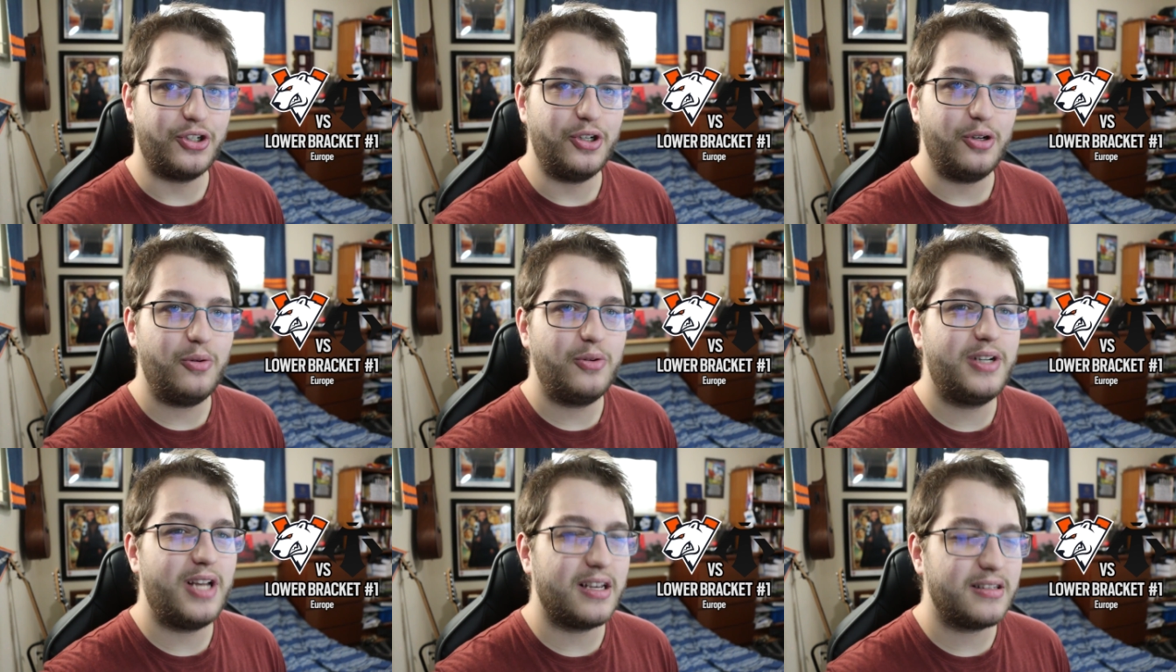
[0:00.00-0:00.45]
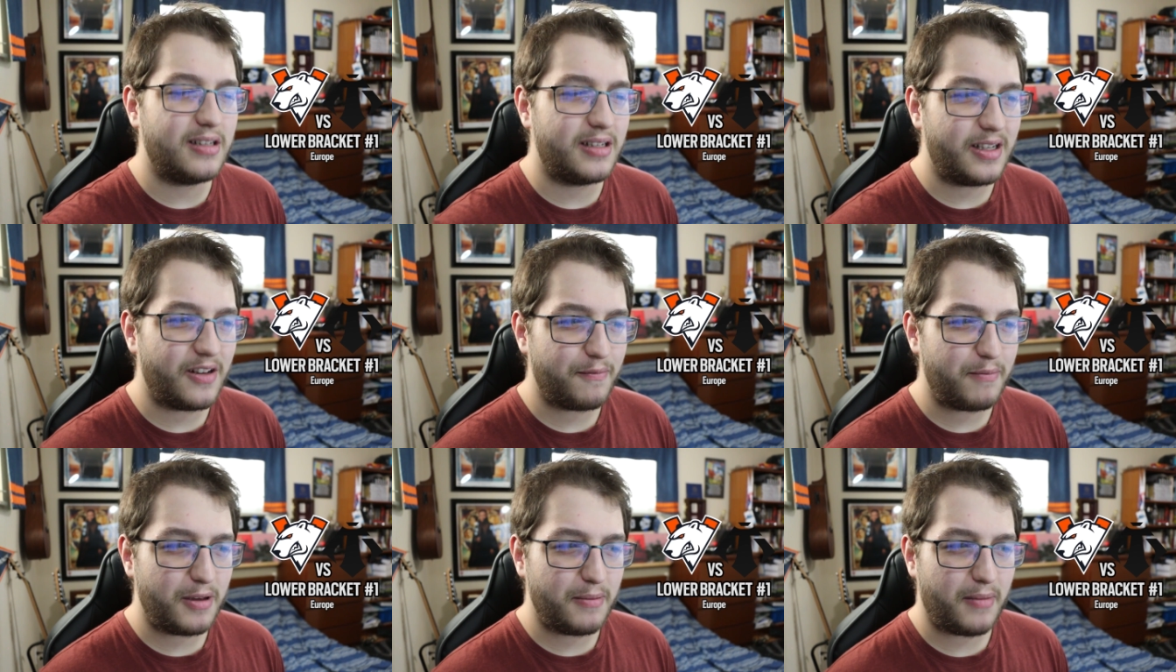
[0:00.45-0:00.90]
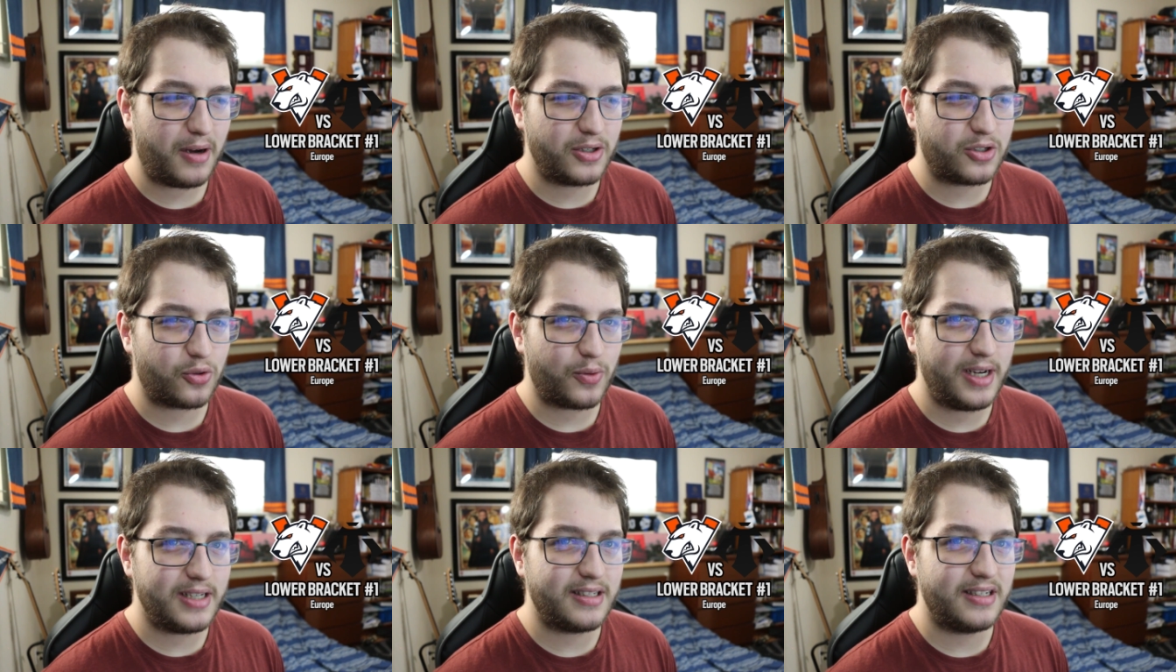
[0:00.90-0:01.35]
2 doesn't give me
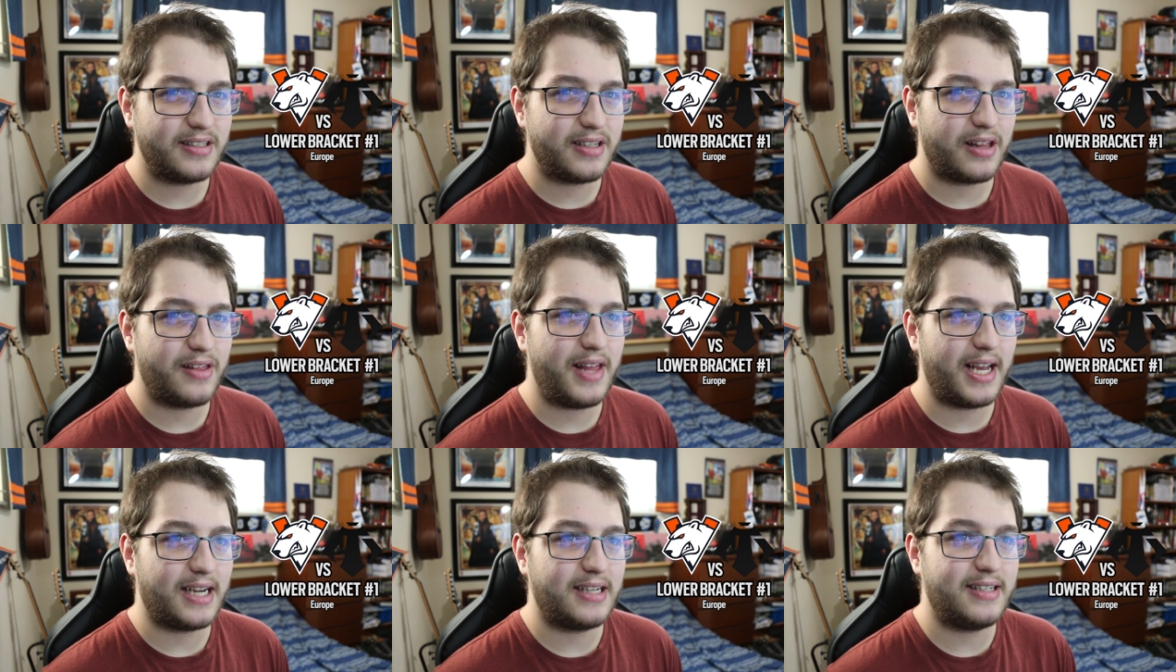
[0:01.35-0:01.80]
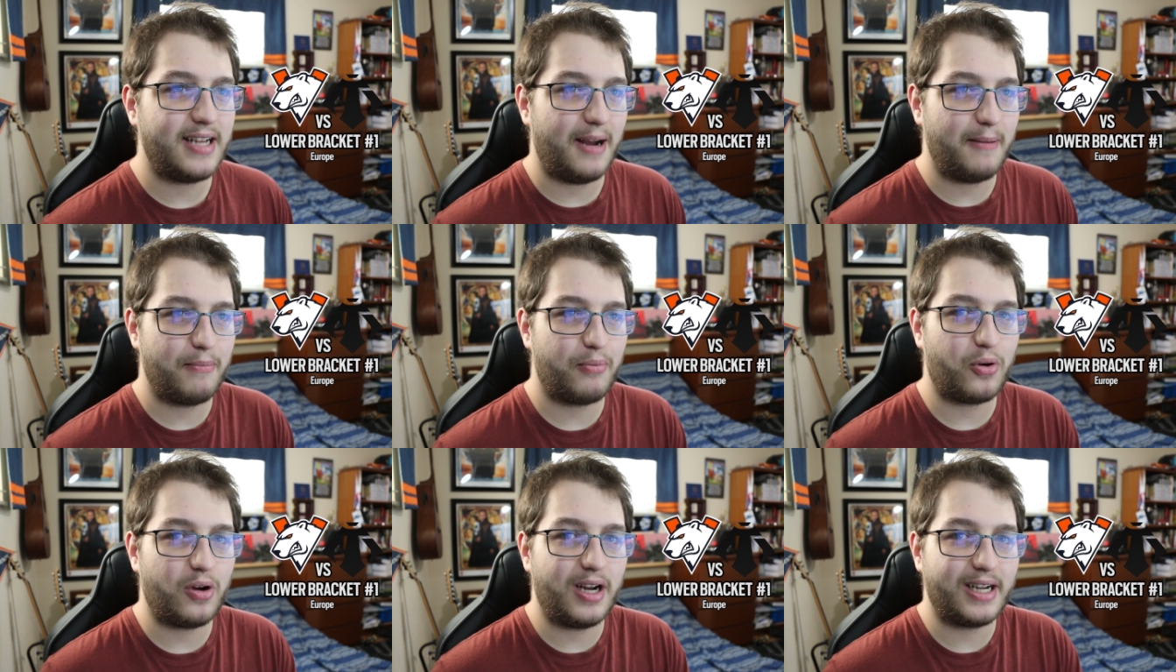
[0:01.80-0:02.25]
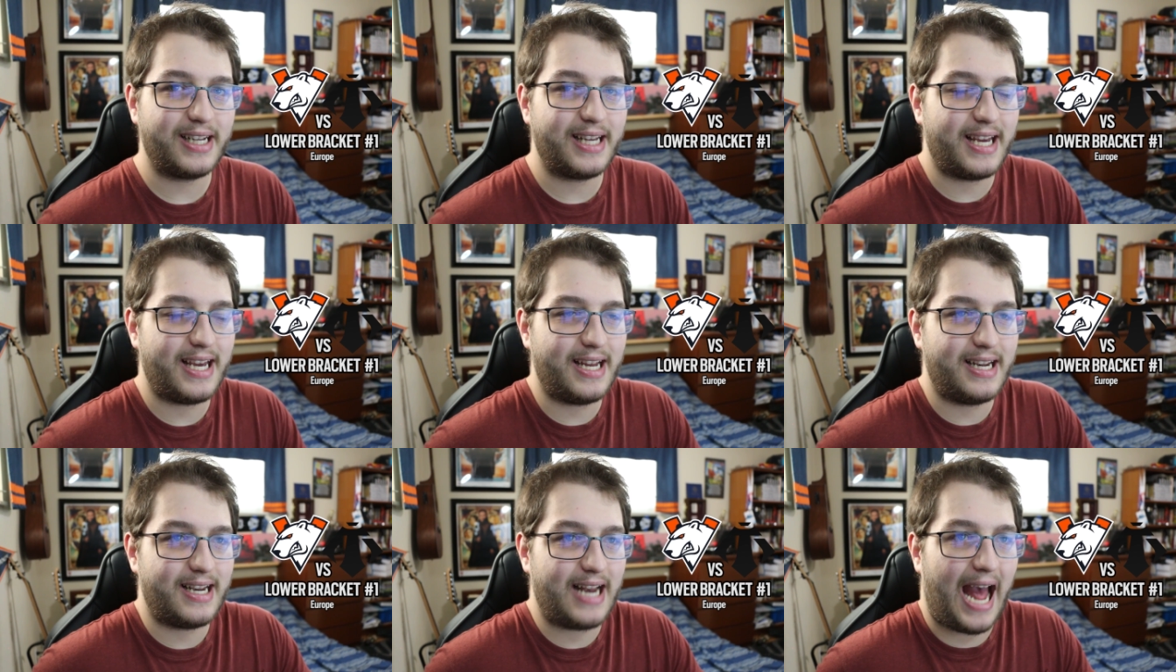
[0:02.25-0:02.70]
much reason to think Tempra
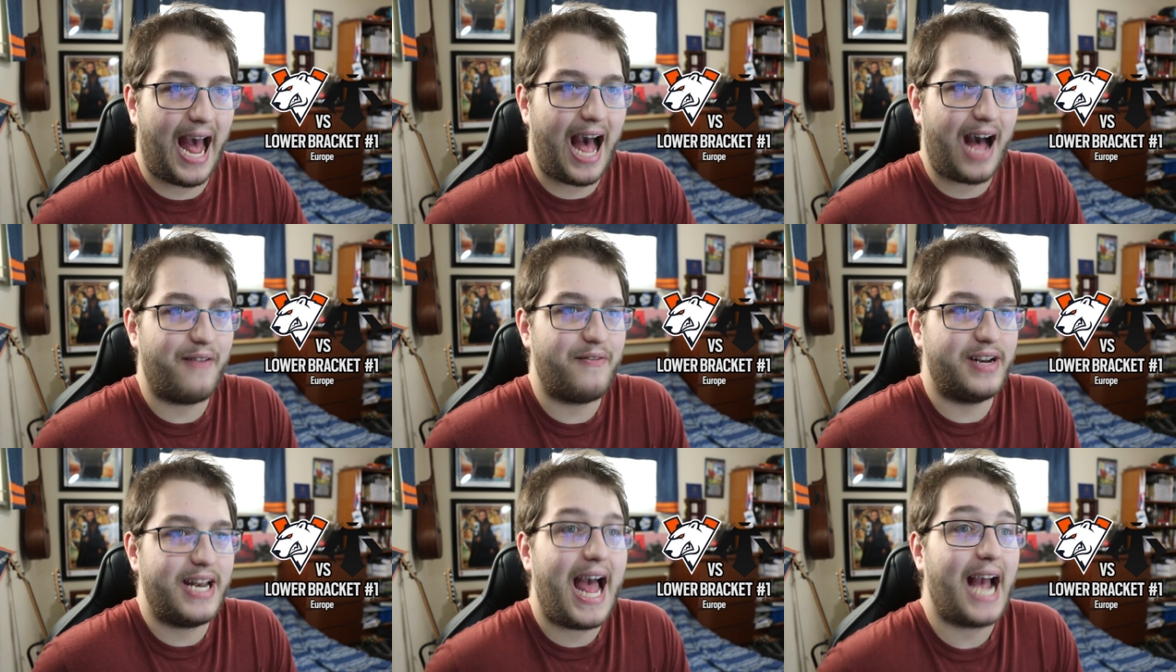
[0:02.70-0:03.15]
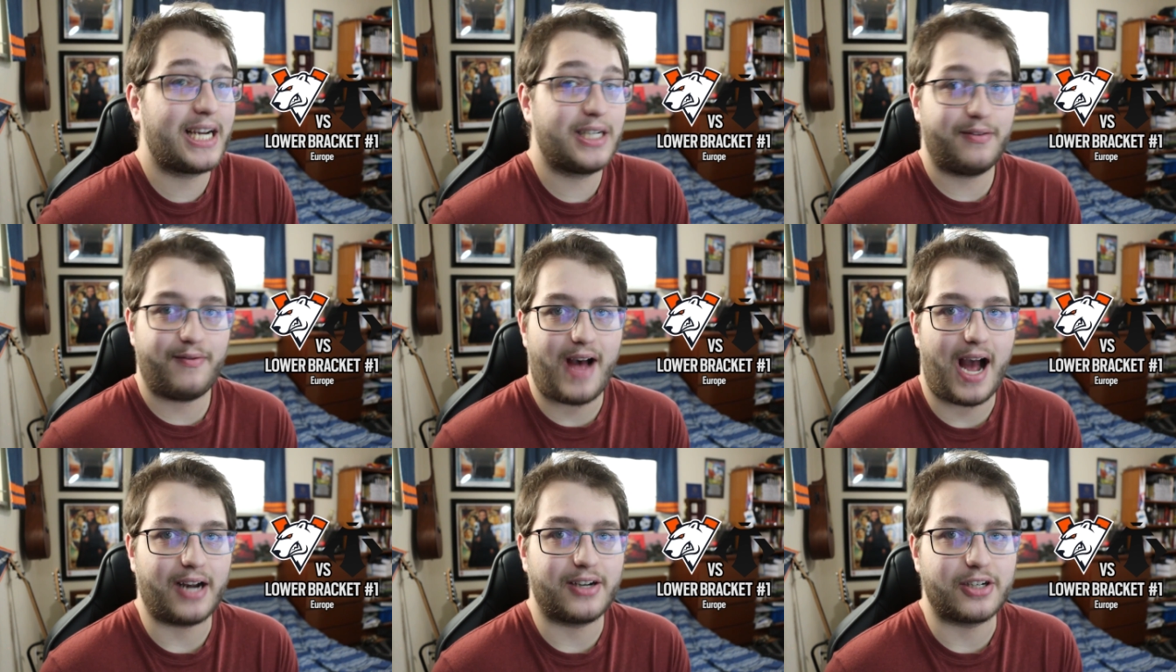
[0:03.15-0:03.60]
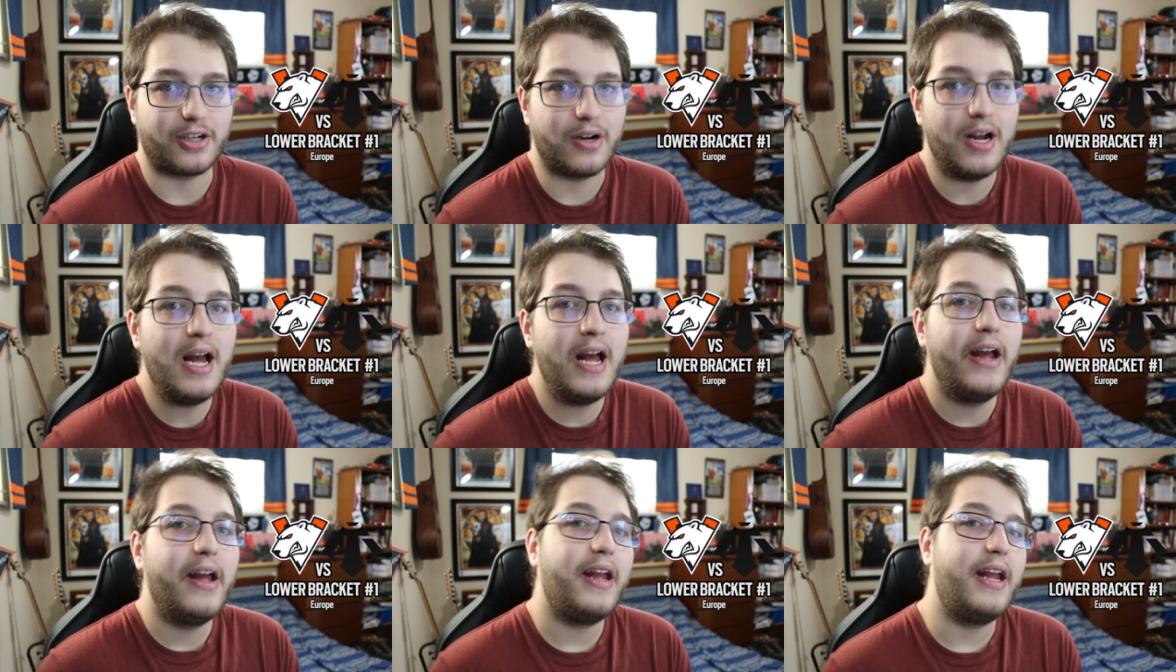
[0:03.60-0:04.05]
can have an X factor
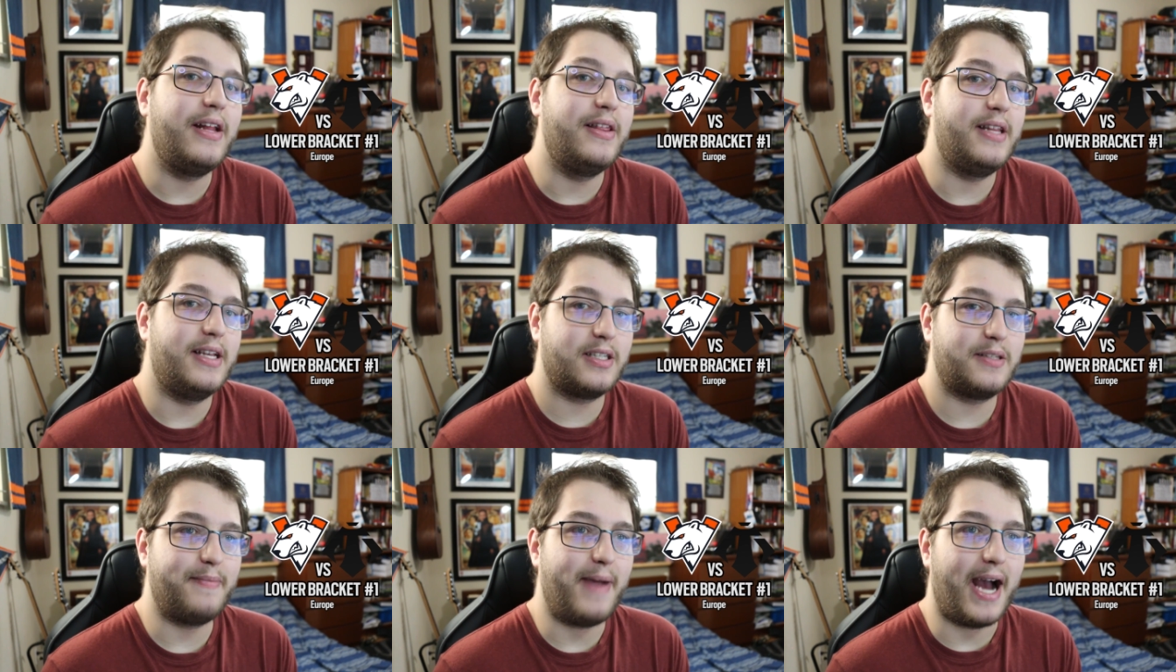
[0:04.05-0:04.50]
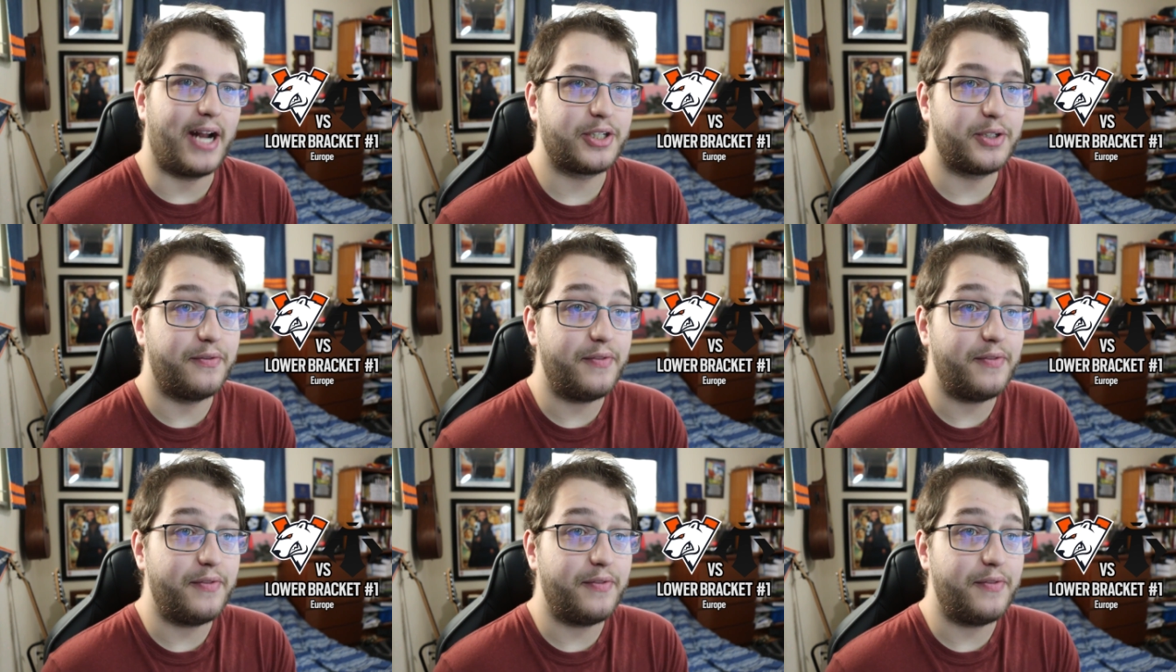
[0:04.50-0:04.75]
in this match.